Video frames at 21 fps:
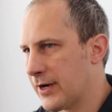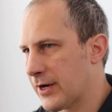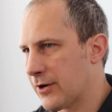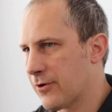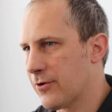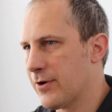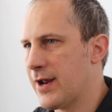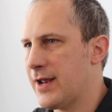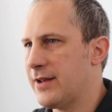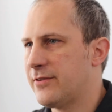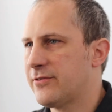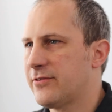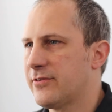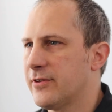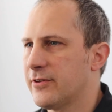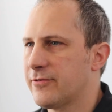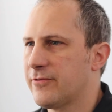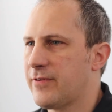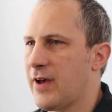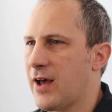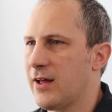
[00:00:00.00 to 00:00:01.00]
it creates
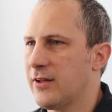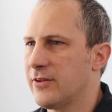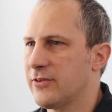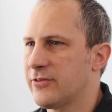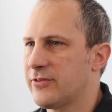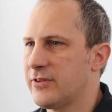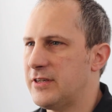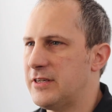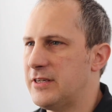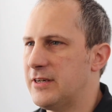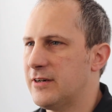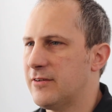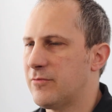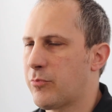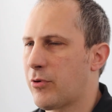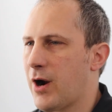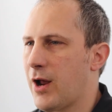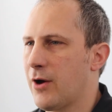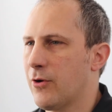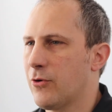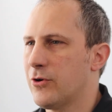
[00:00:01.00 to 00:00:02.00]
this fallacy of
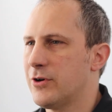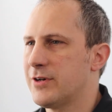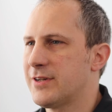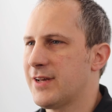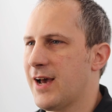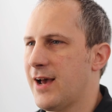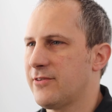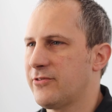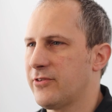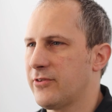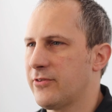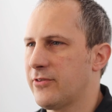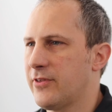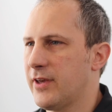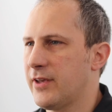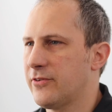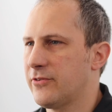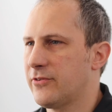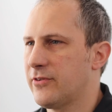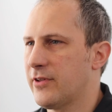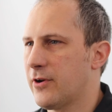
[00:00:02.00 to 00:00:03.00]
prioritizing
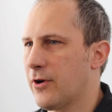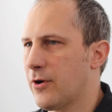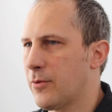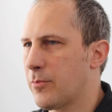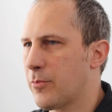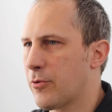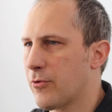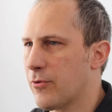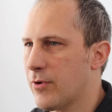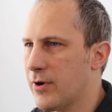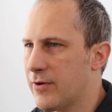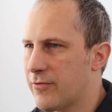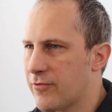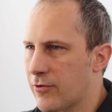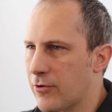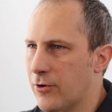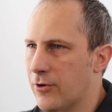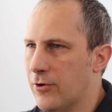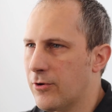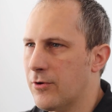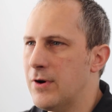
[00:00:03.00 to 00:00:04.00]
things that are
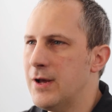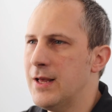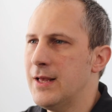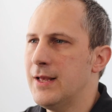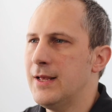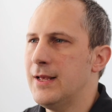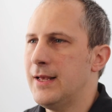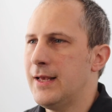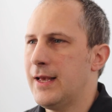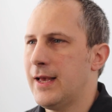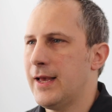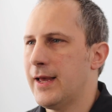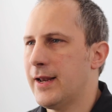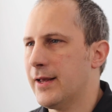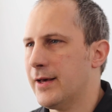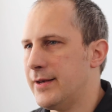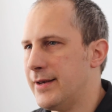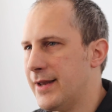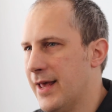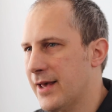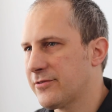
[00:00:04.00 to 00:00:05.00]
peripheral and
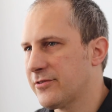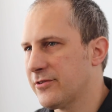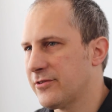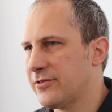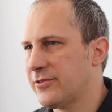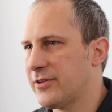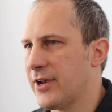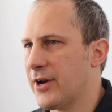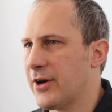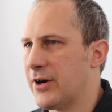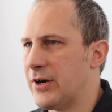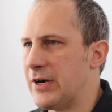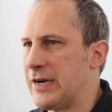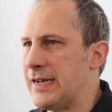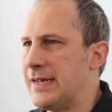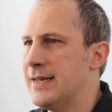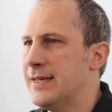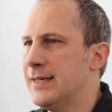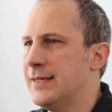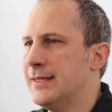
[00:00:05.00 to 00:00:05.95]
unnecessary.